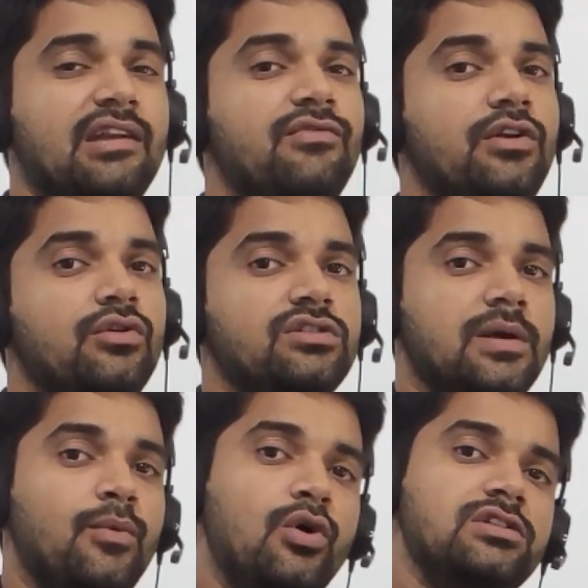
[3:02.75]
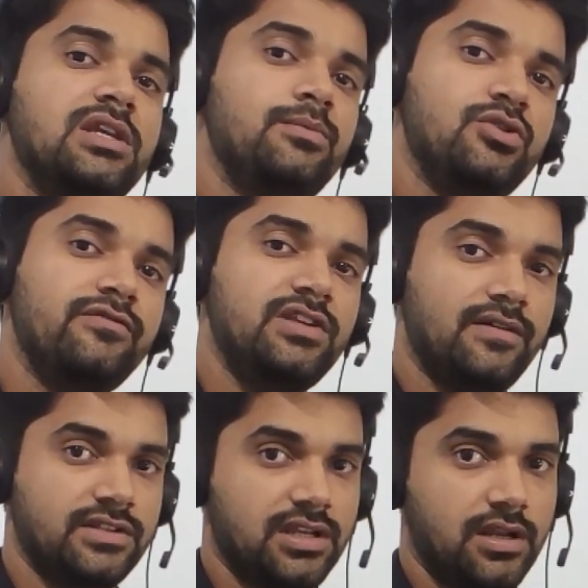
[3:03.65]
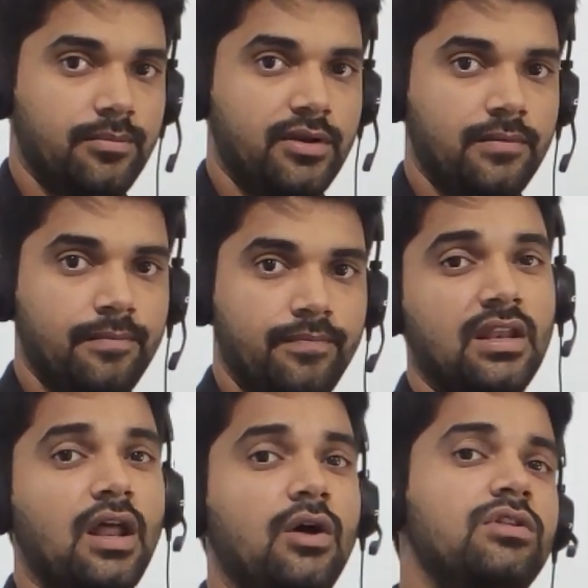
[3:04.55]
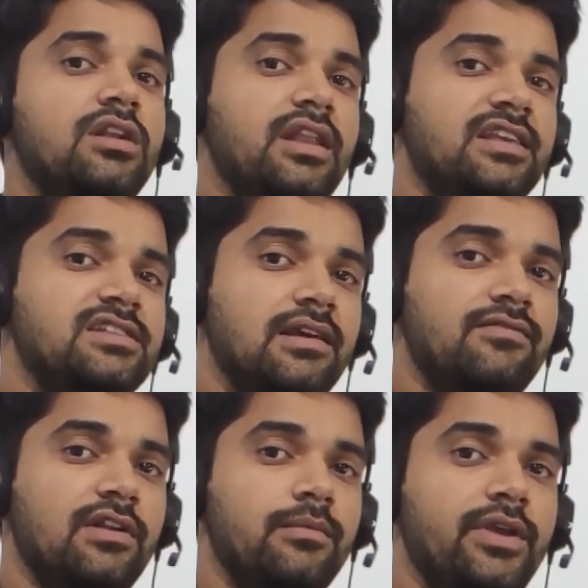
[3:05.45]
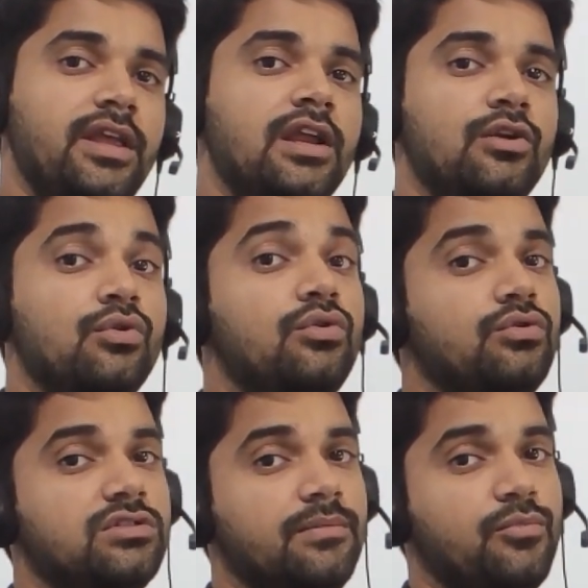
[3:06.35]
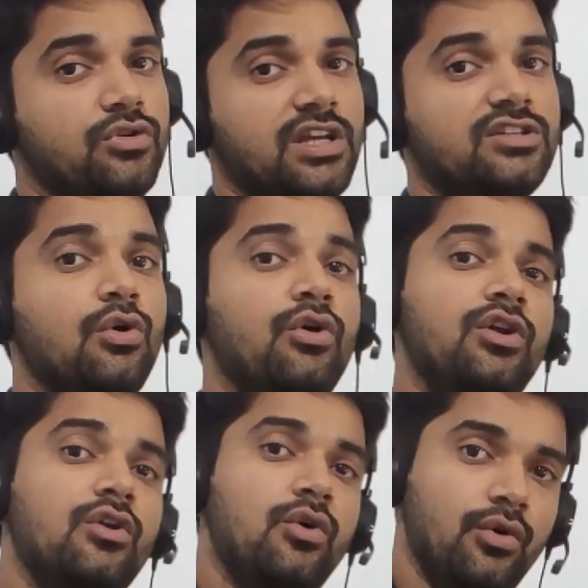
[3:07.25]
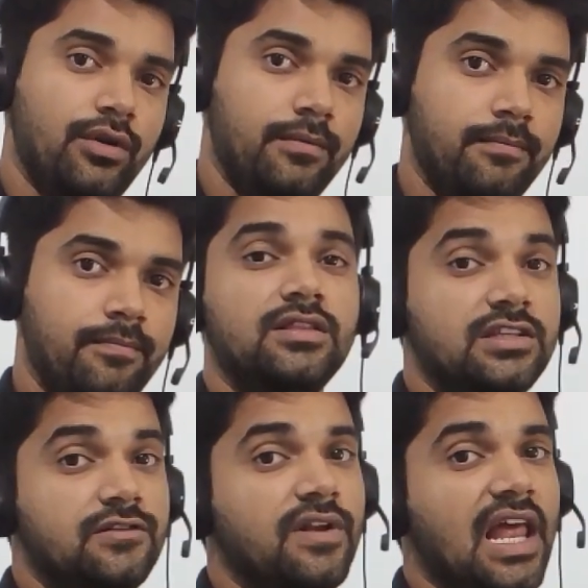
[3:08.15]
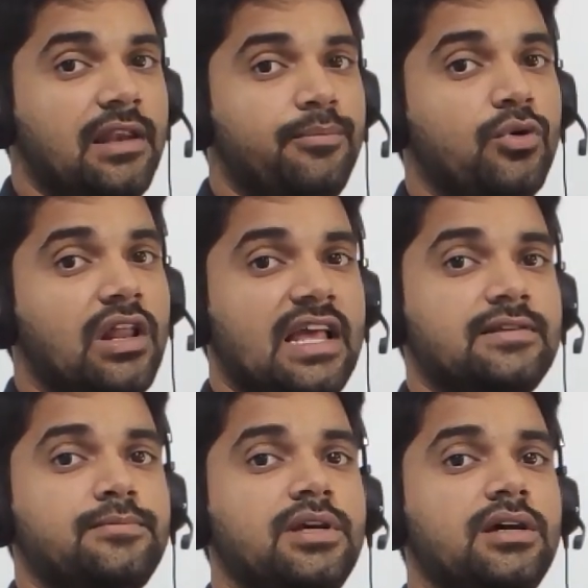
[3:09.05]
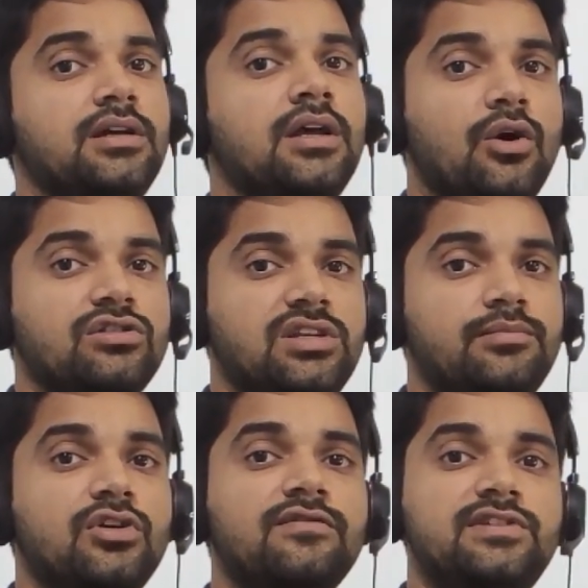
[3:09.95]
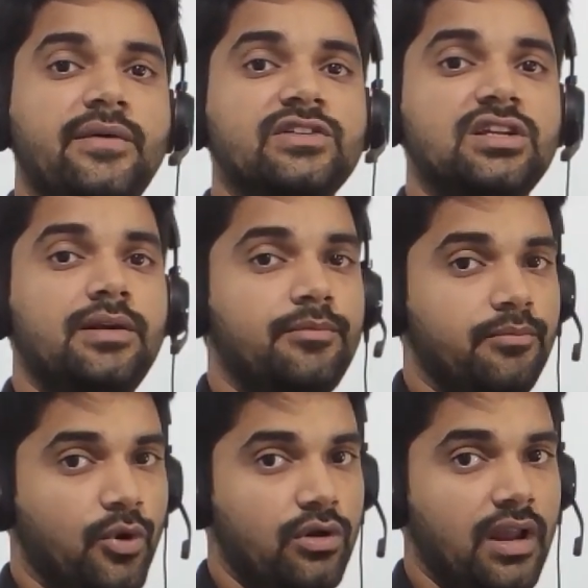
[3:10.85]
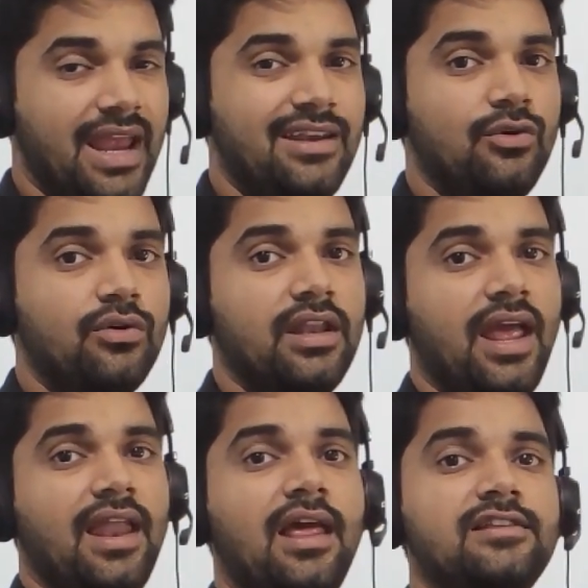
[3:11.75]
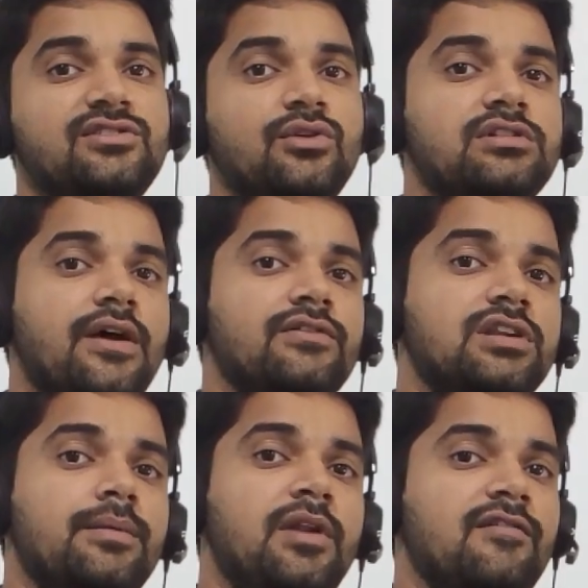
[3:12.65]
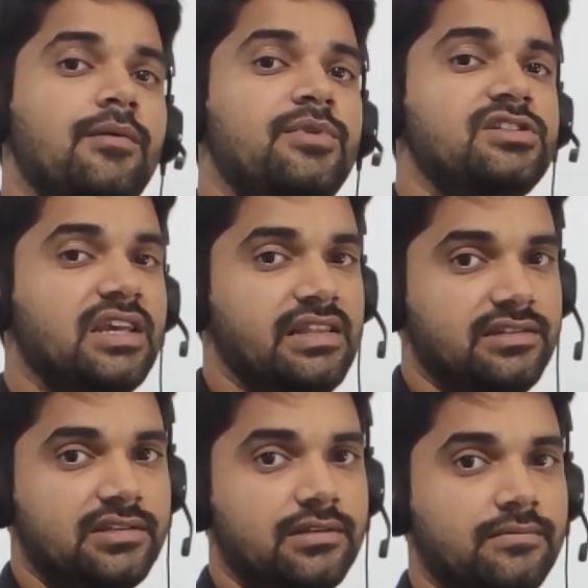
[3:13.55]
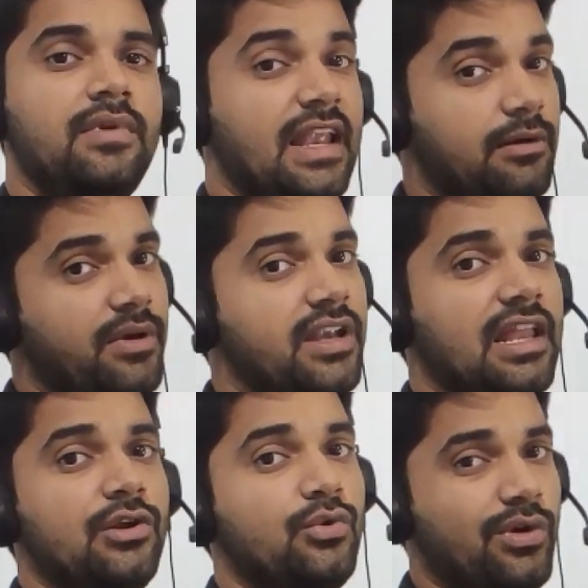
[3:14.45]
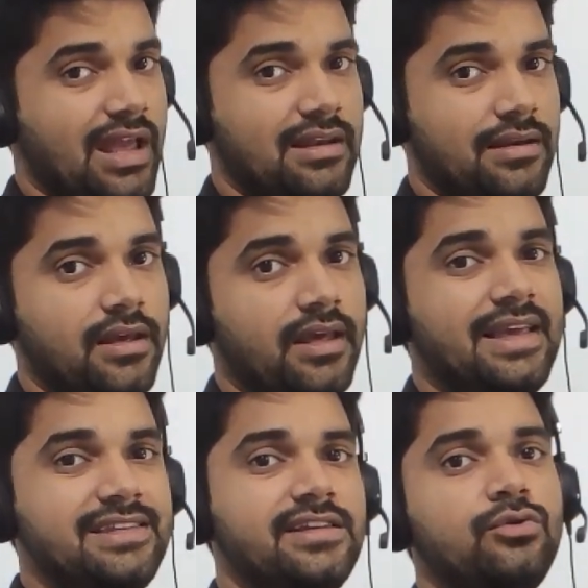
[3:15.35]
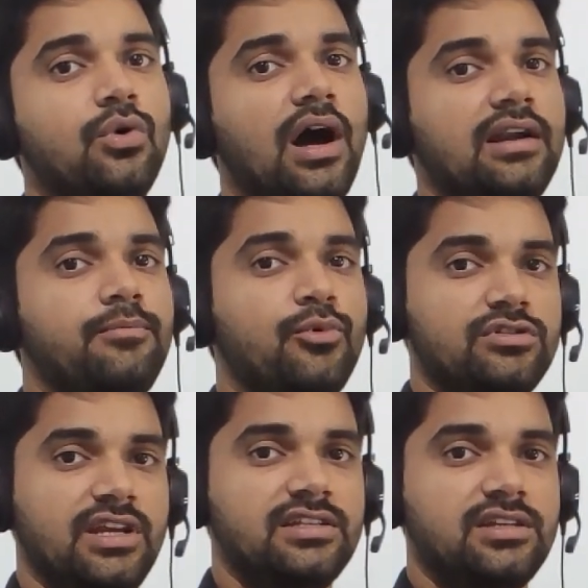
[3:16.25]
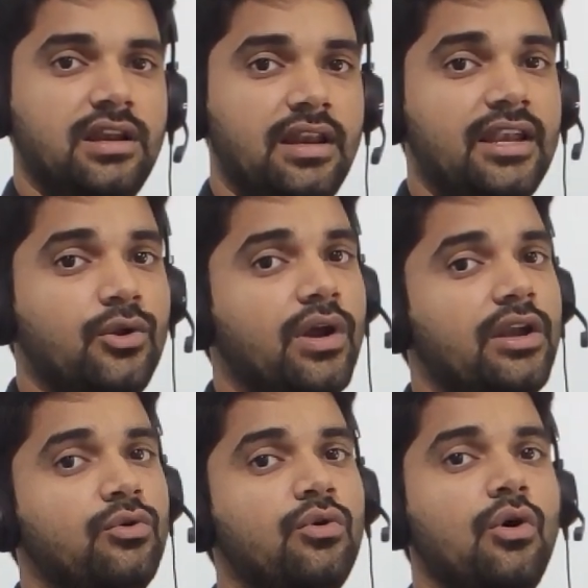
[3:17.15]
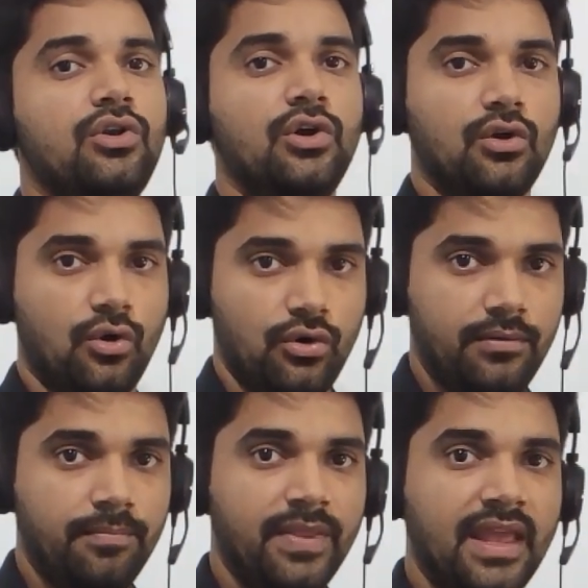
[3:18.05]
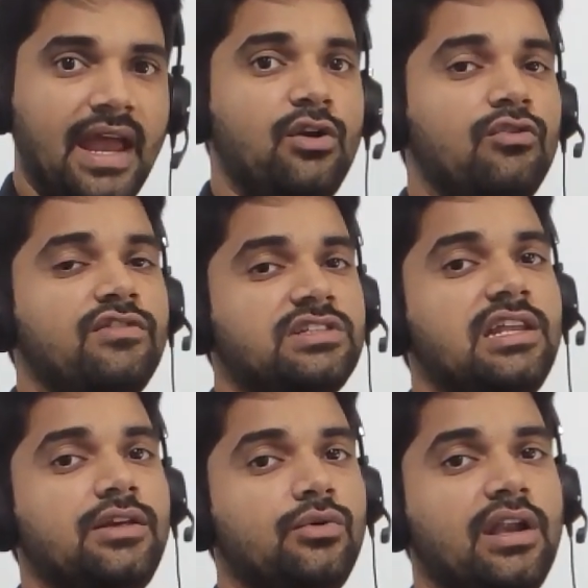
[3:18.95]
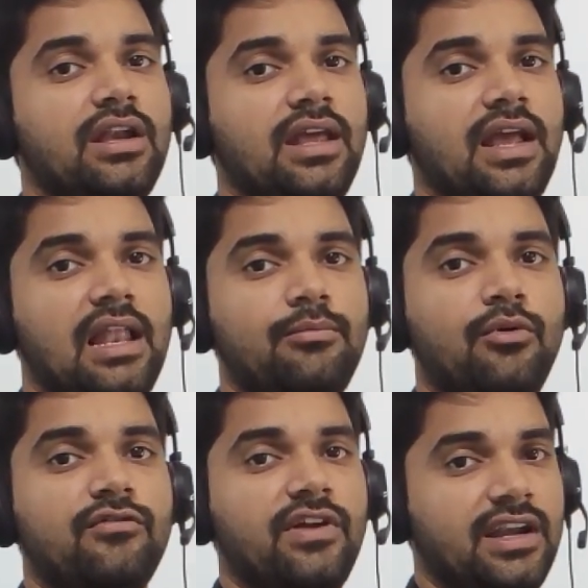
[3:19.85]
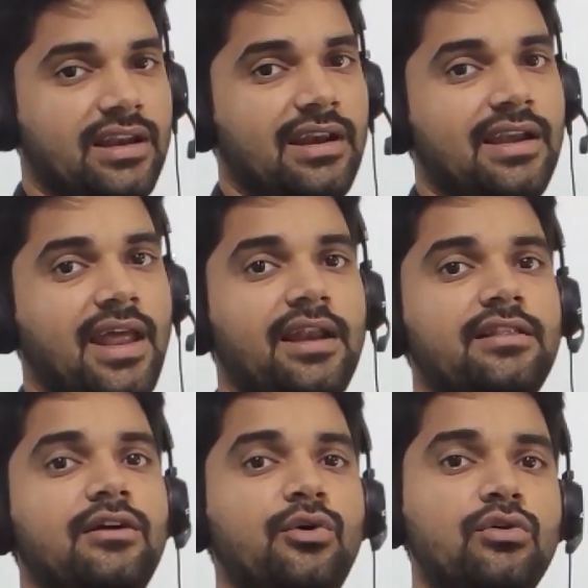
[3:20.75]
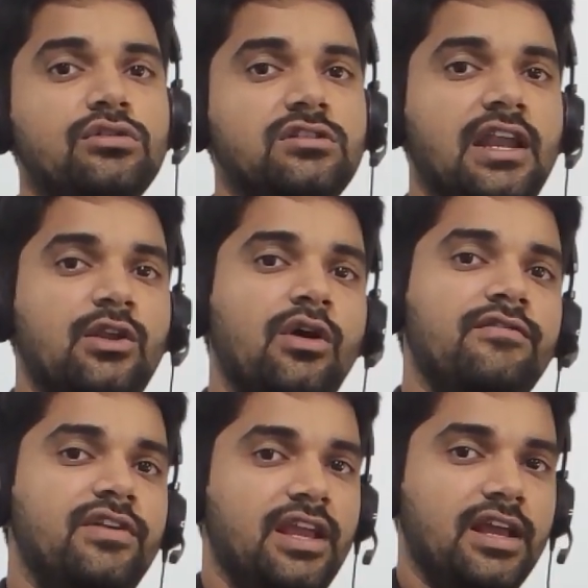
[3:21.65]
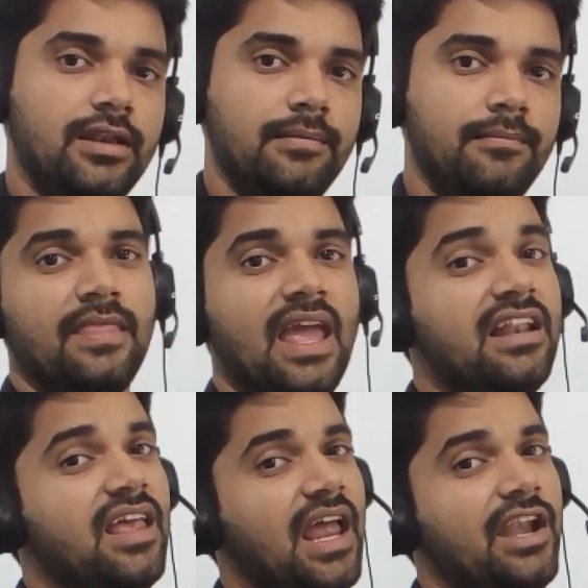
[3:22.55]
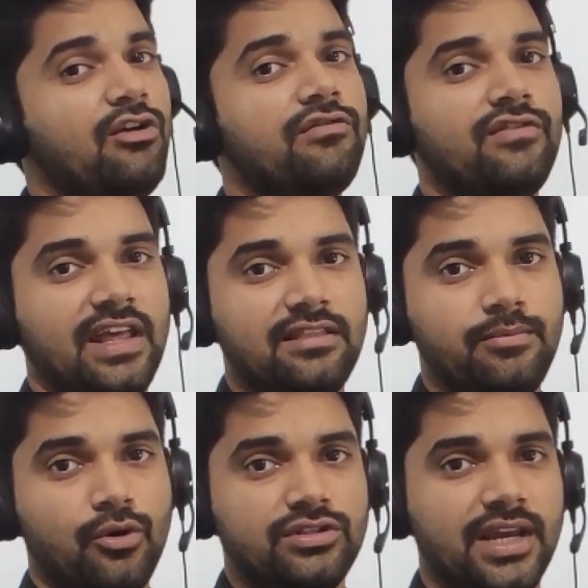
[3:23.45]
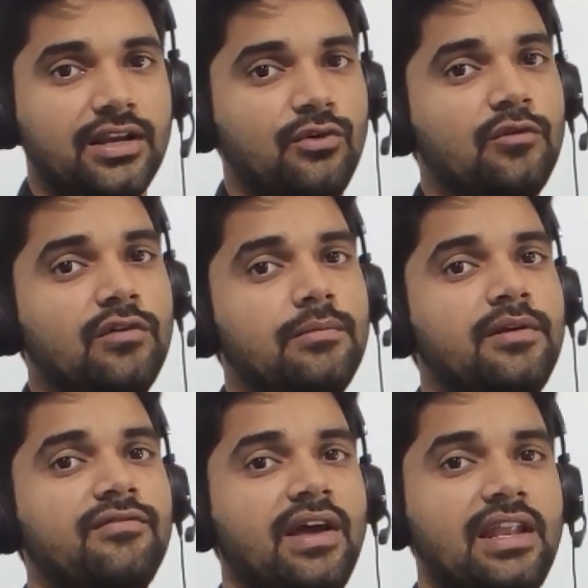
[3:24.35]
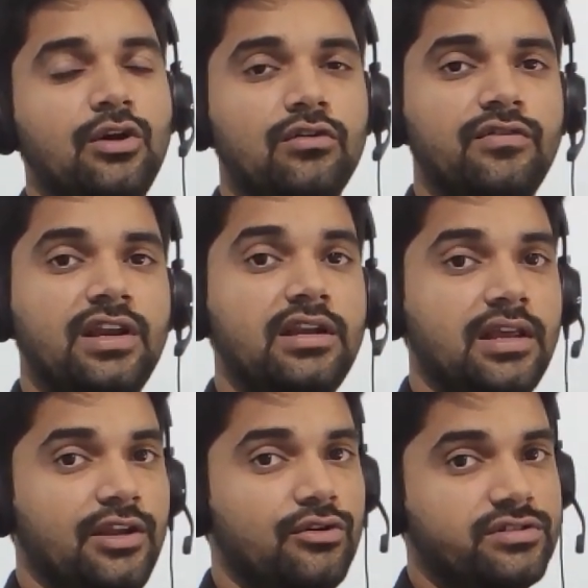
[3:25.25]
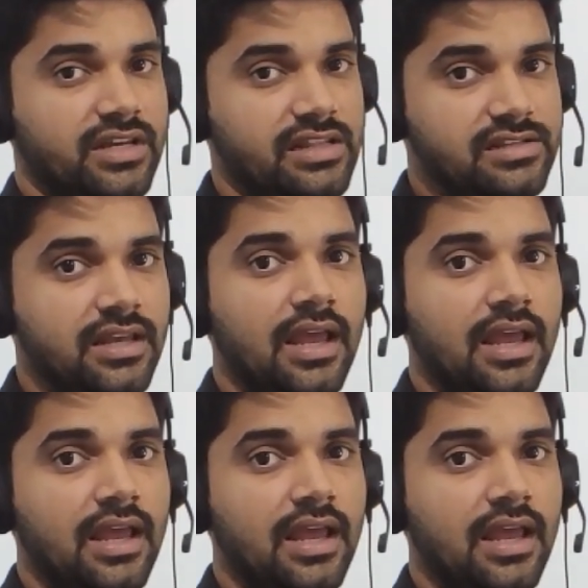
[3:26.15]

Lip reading: and we know some concepts of JavaScript. Now the next step will be to do some projects on your own. This will help you grasp the concepts of JavaScript more, and you can enhance your JavaScript developer skills. Let me tell you 10 easy to hard projects that you can do on your own, and obviously you can take help of internet and the course that you have taken. At the end of 10th project, you will be very confident in your skills